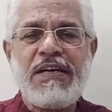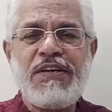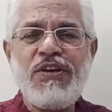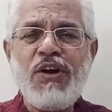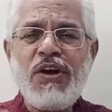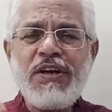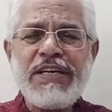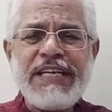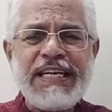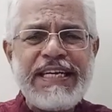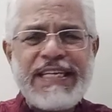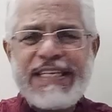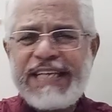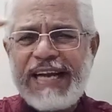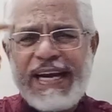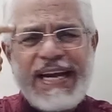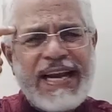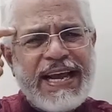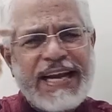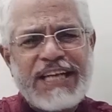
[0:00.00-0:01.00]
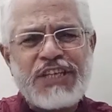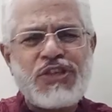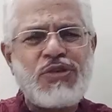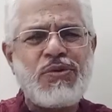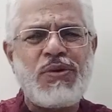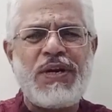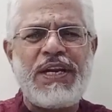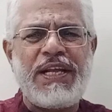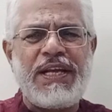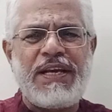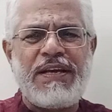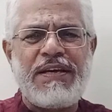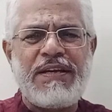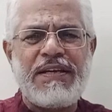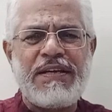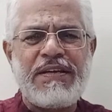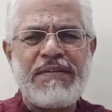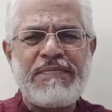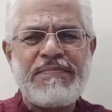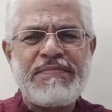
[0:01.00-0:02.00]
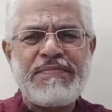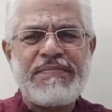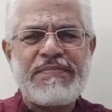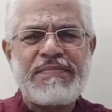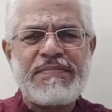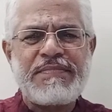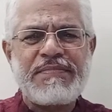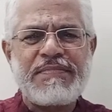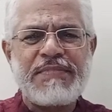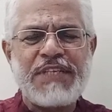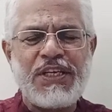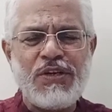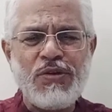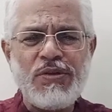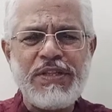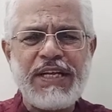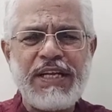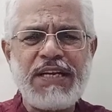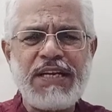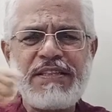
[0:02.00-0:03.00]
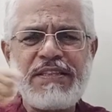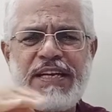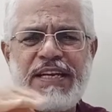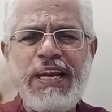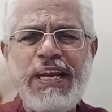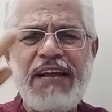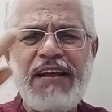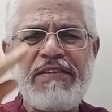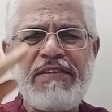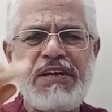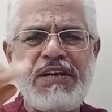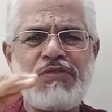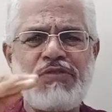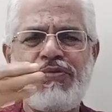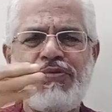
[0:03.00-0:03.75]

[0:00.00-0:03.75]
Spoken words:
Not intellectually. You know, there are three levels.